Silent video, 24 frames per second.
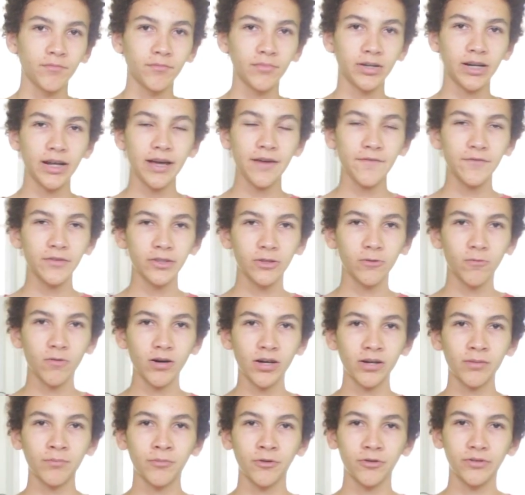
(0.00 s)
but having the
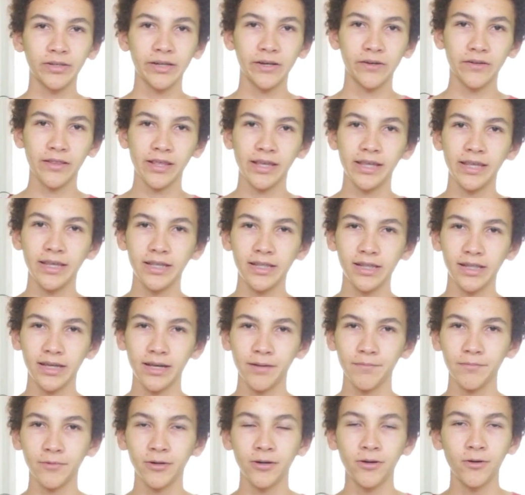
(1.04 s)
water bowl near the heat
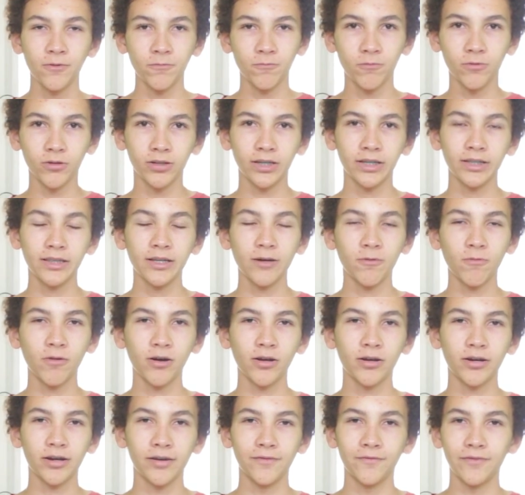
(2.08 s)
lamp will let that
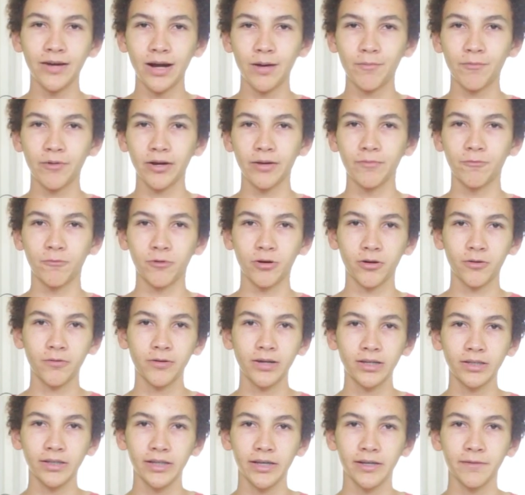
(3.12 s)
water evaporate more
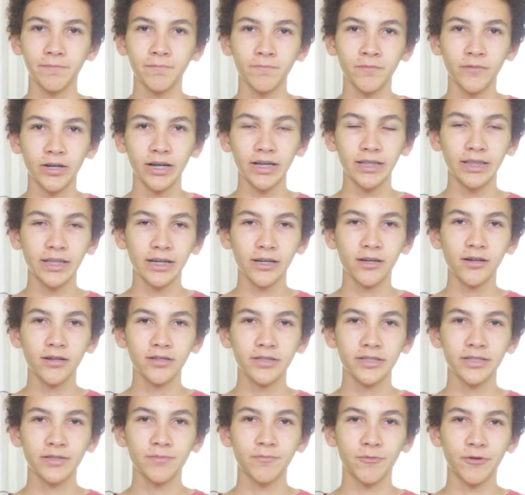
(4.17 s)
quickly, and that
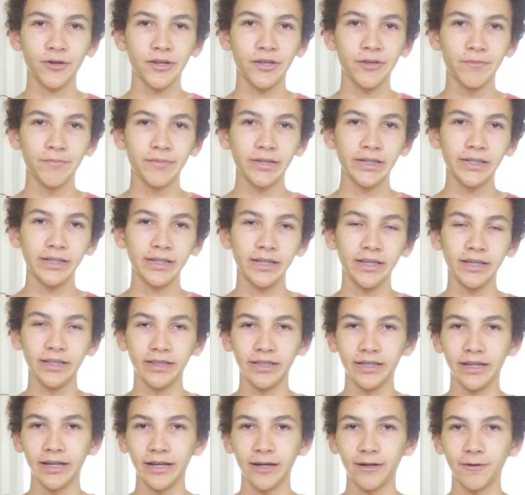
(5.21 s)
causes more humidity in
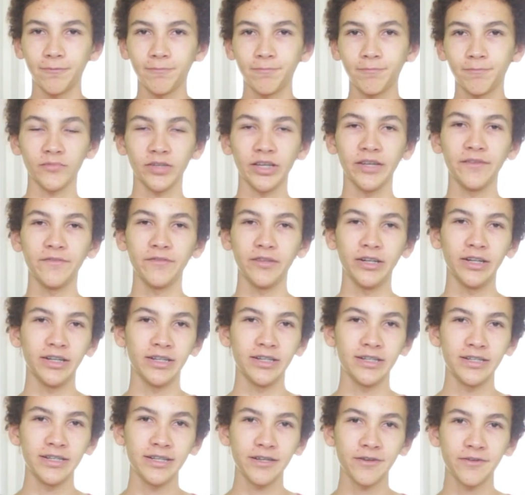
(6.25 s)
the air. If you need to
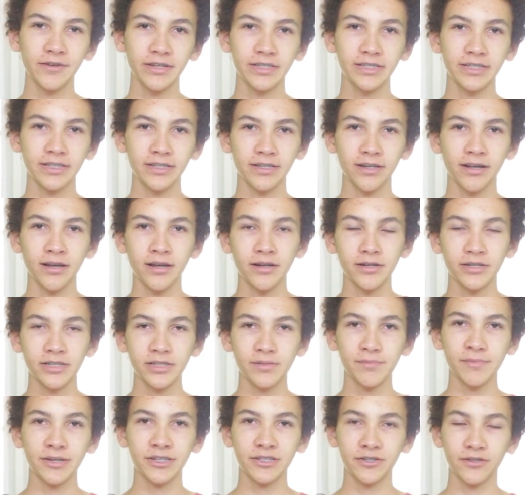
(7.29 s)
decrease it,
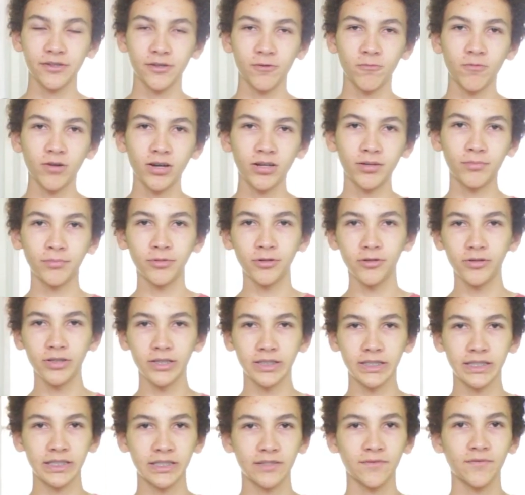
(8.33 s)
just make sure the water bowl
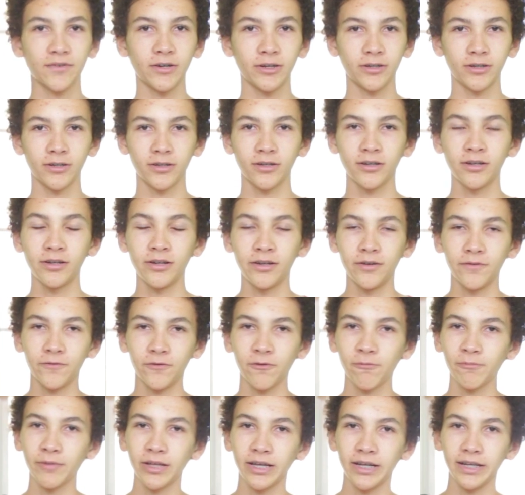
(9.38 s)
is as far
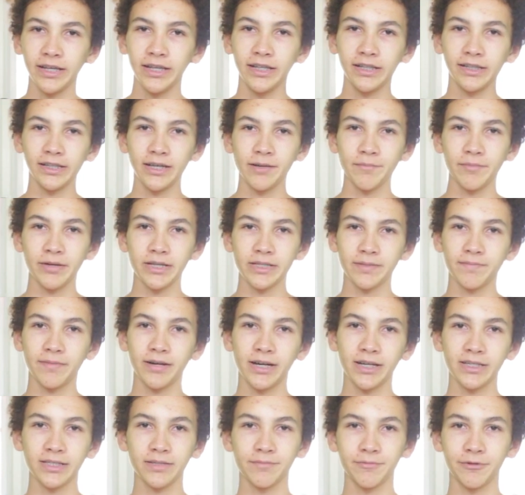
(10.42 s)
from that heat lamp as
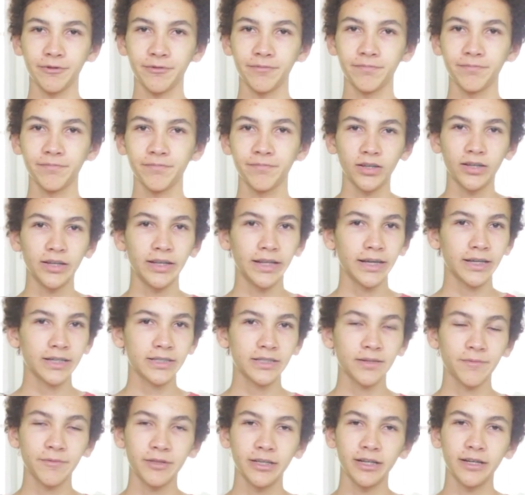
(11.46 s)
possible. Next,
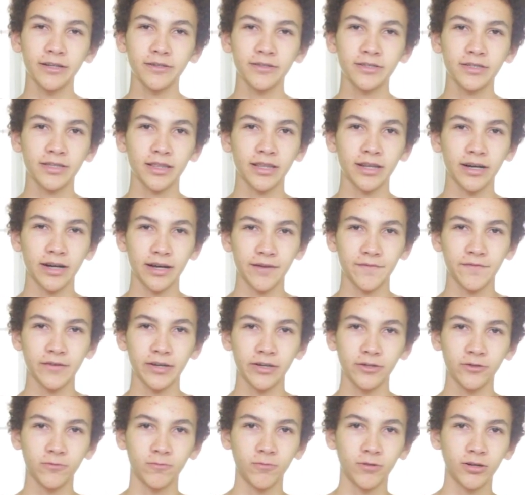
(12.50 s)
something else that I
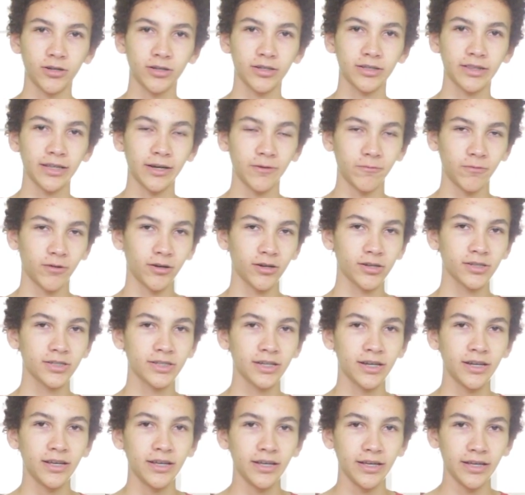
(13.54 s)
found that works
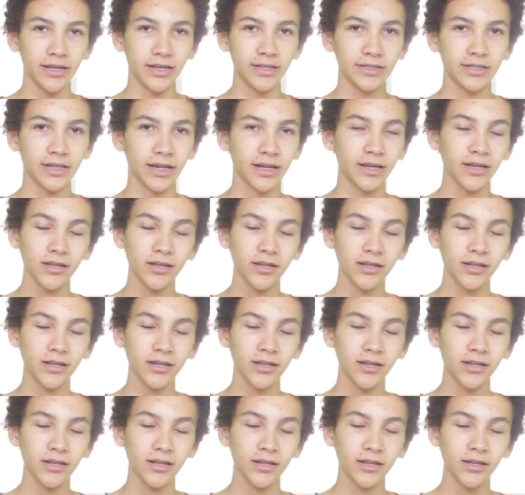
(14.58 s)
is I